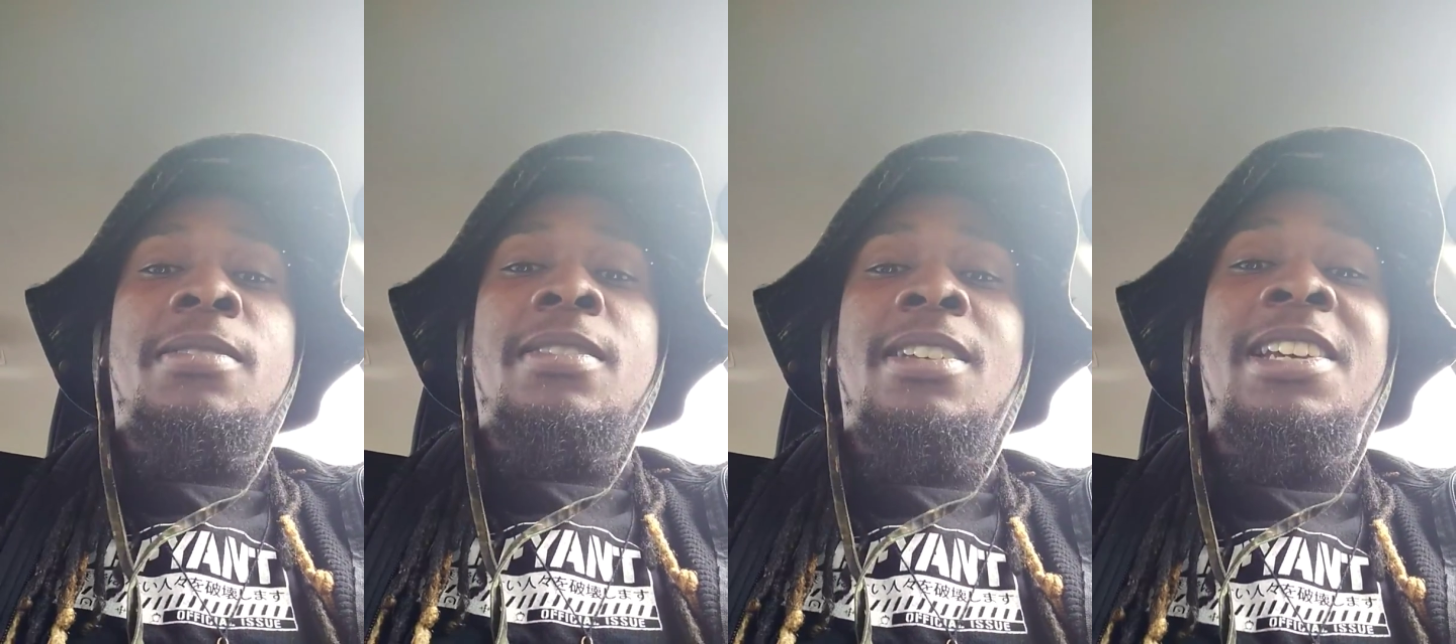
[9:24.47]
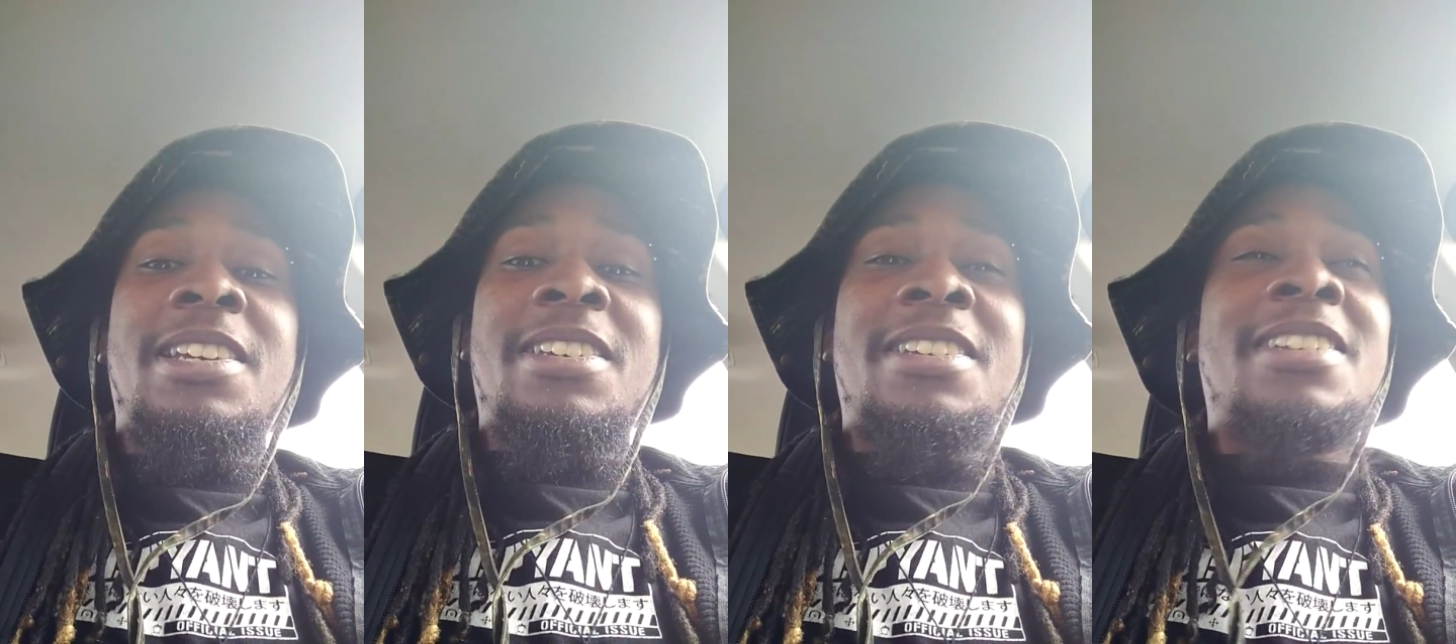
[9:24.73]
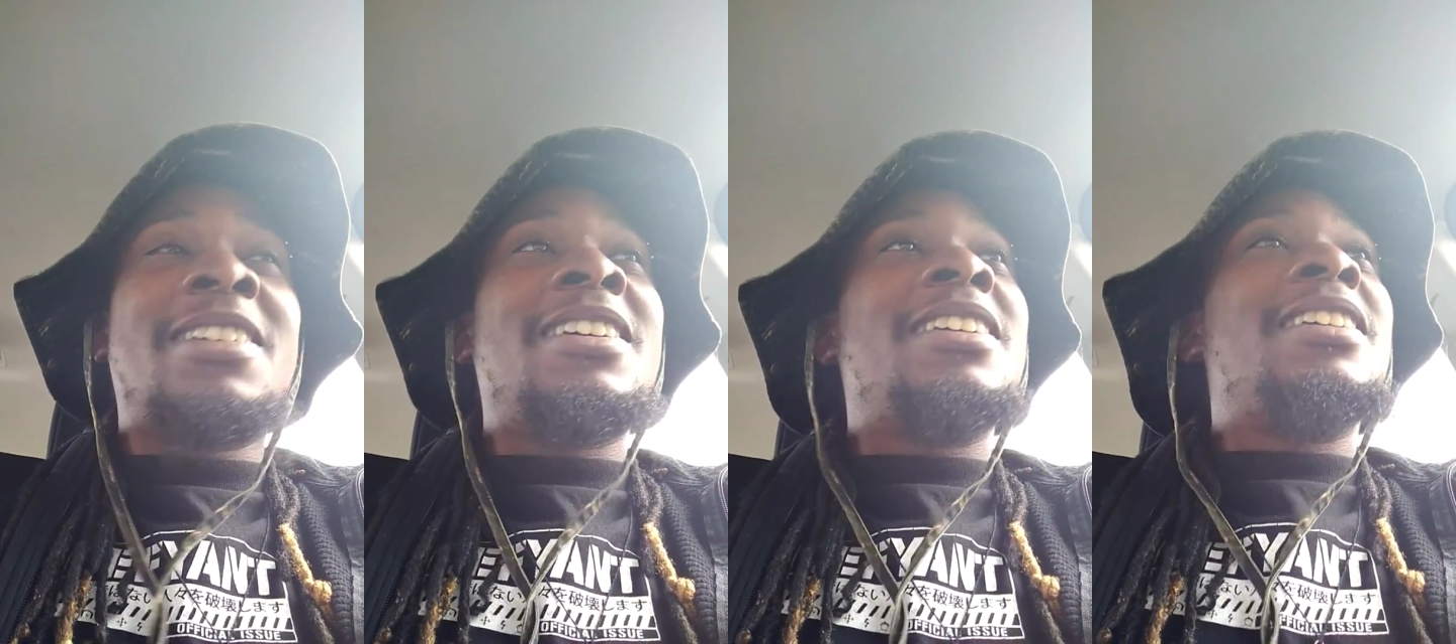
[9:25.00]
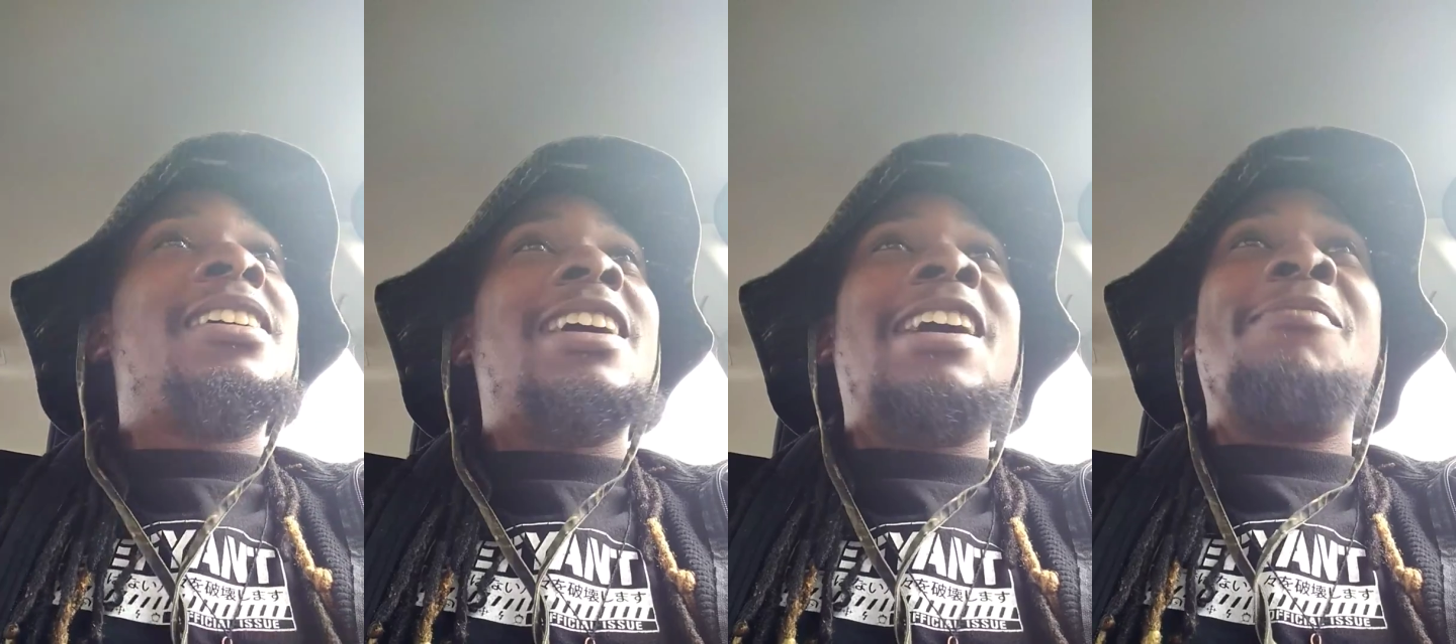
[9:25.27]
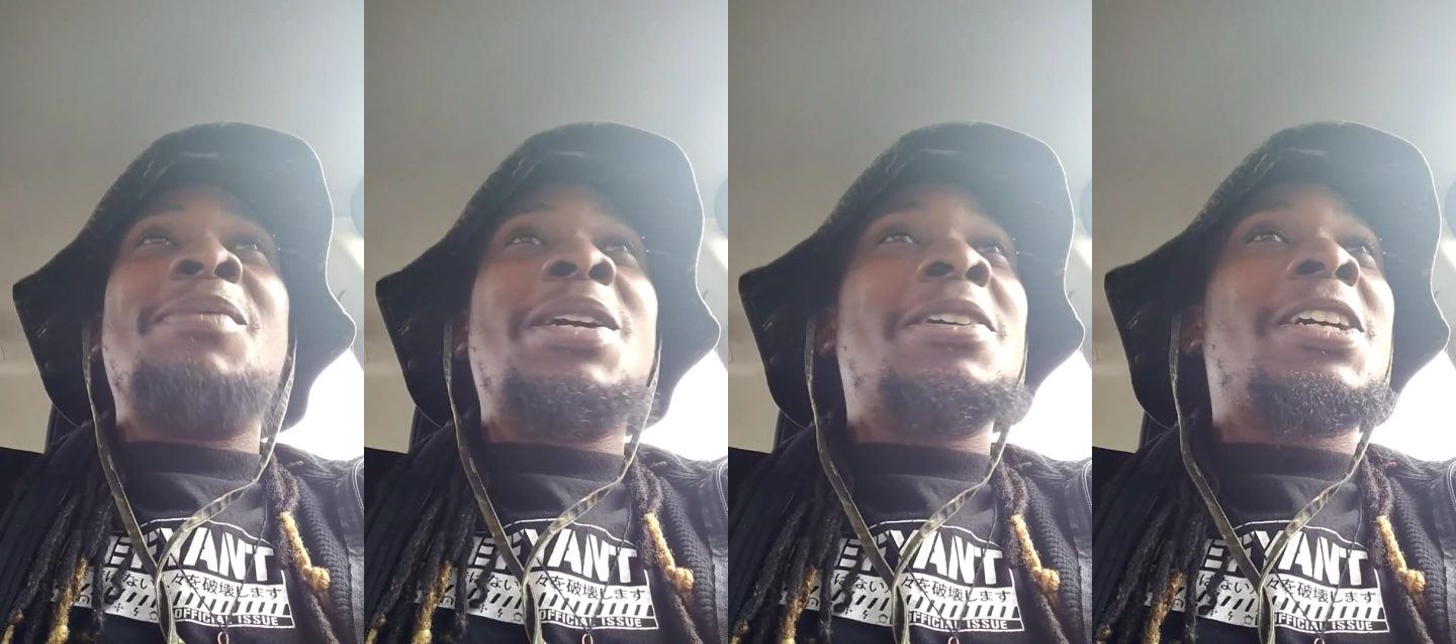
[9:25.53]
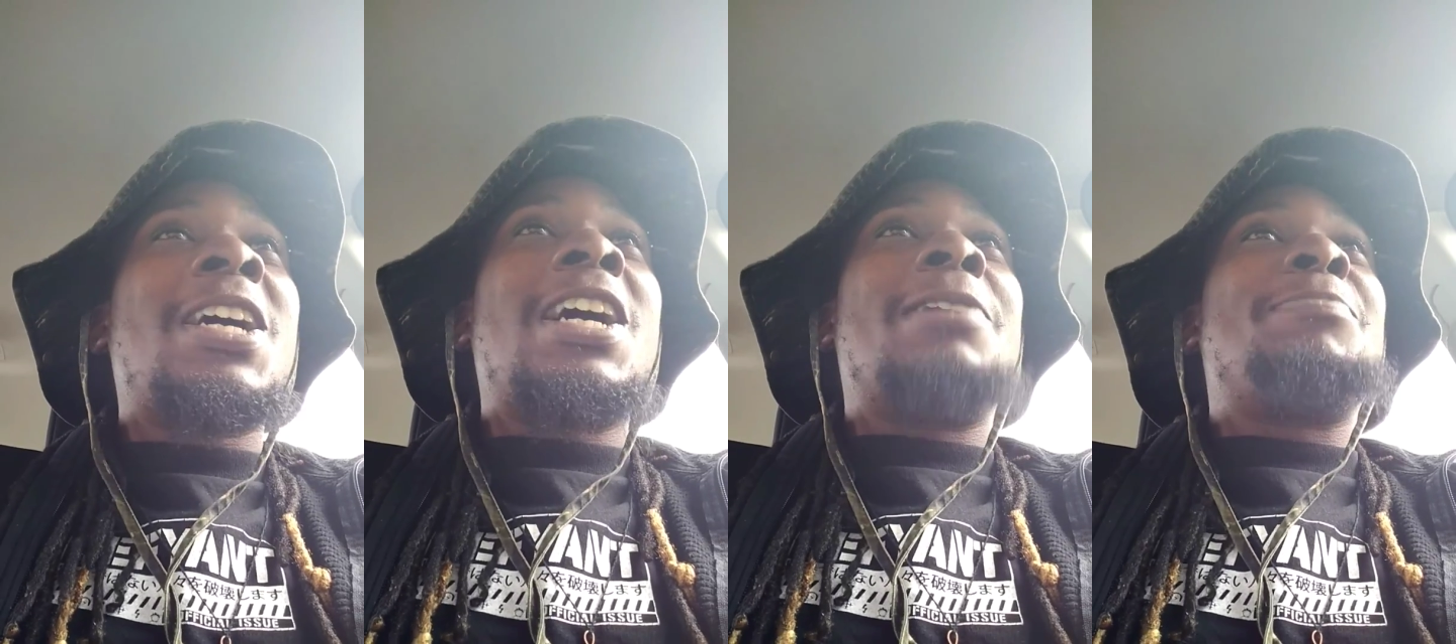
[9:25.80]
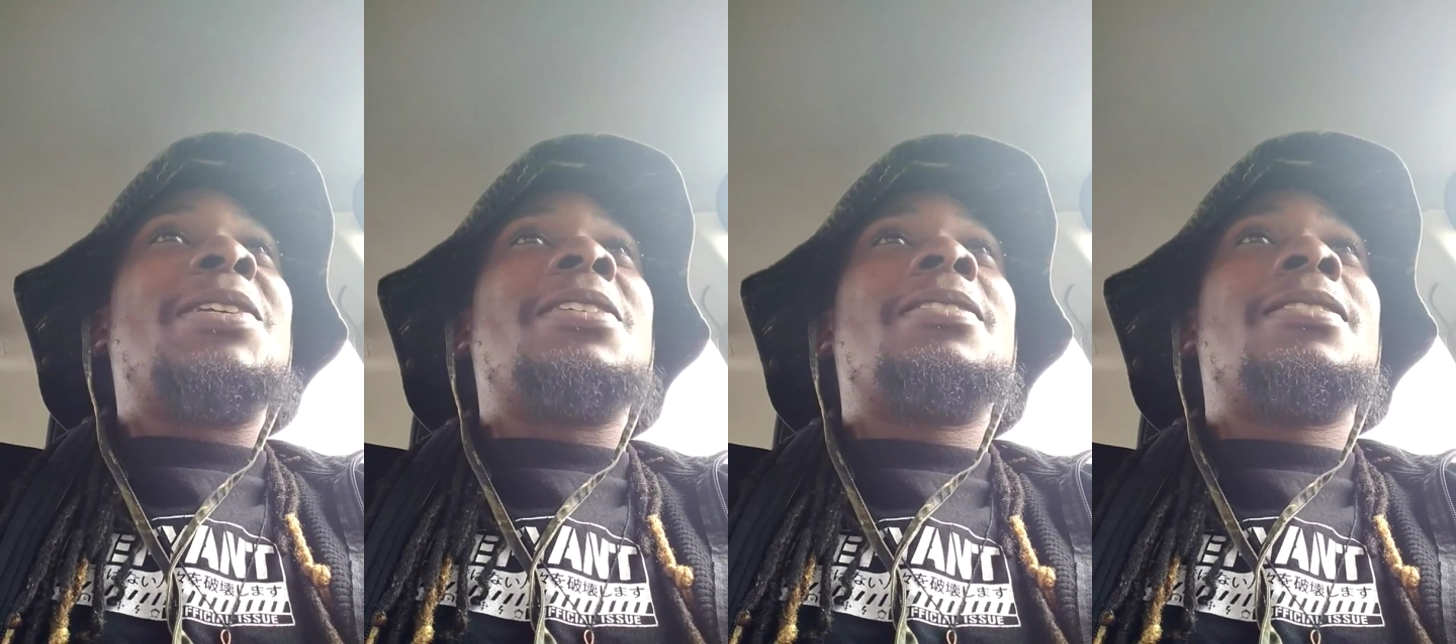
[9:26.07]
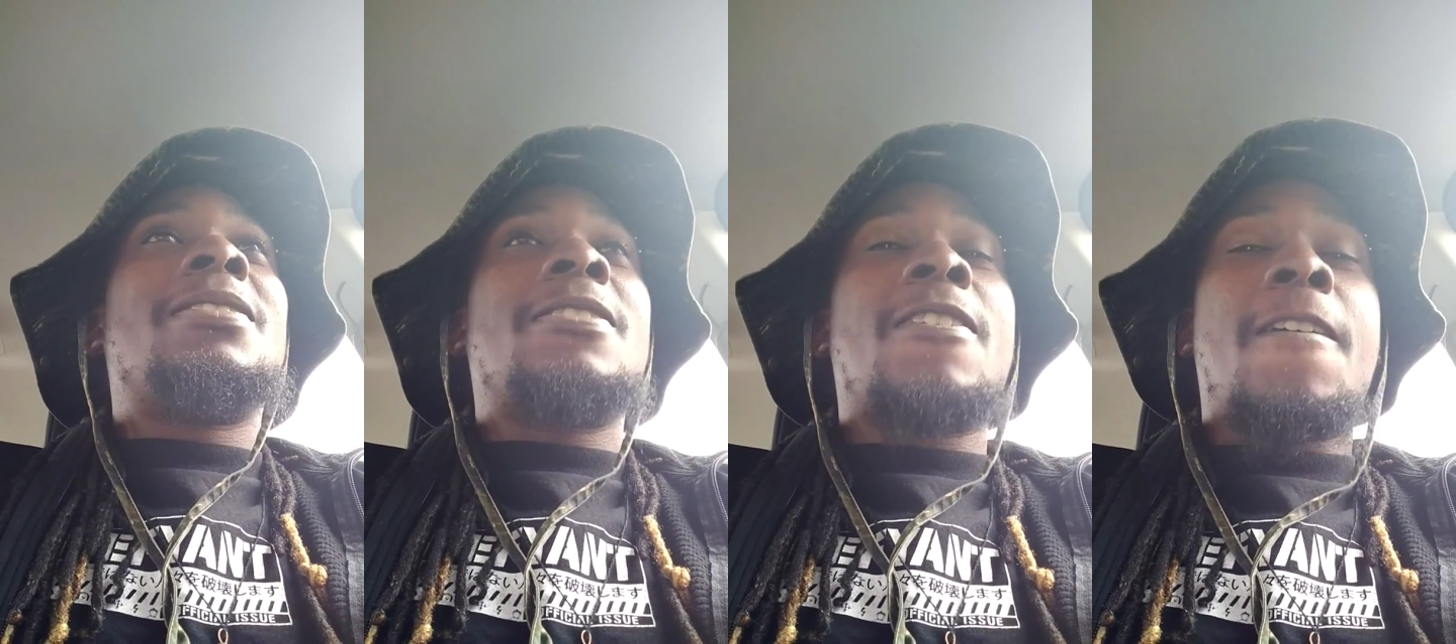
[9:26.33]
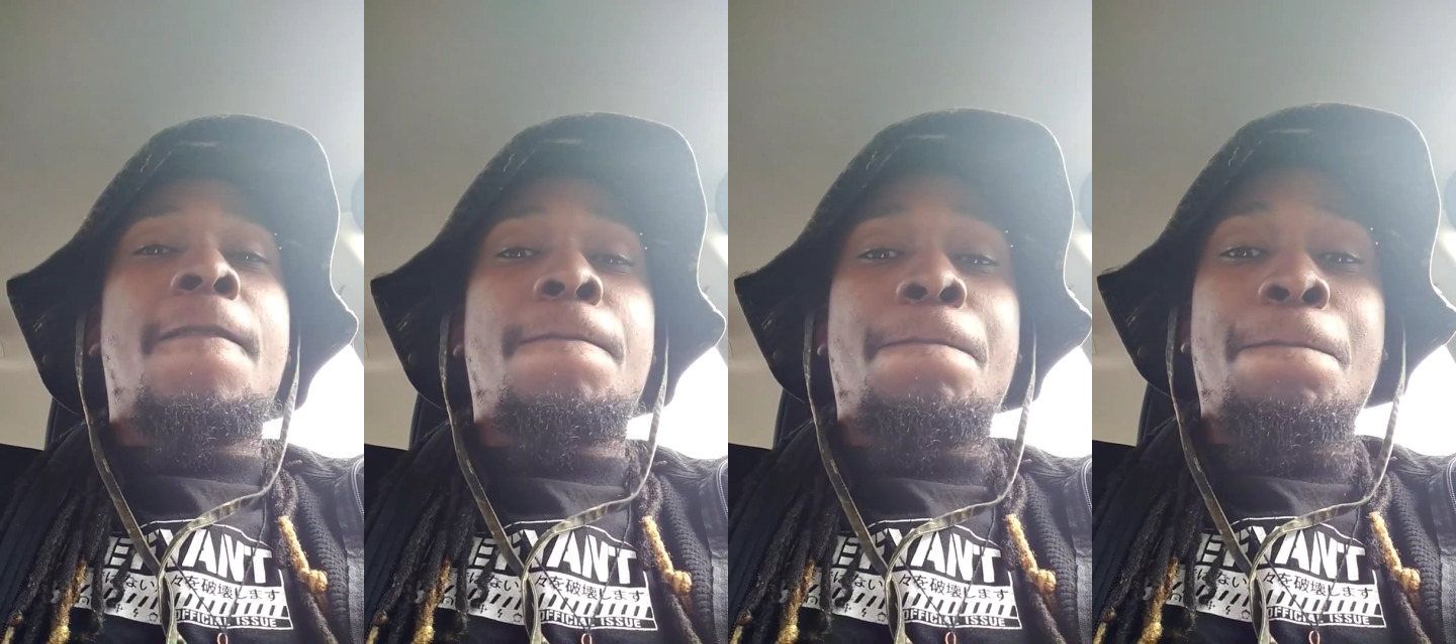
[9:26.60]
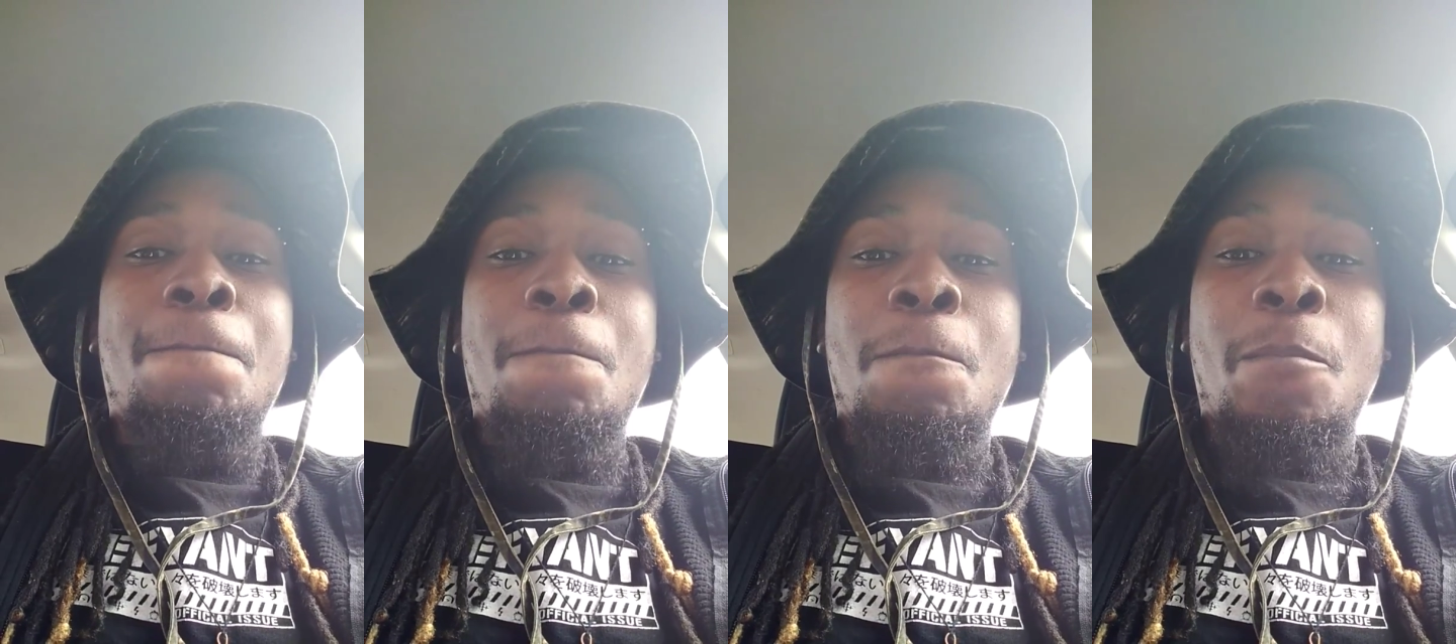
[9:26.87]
that's that. Hollywood retreat.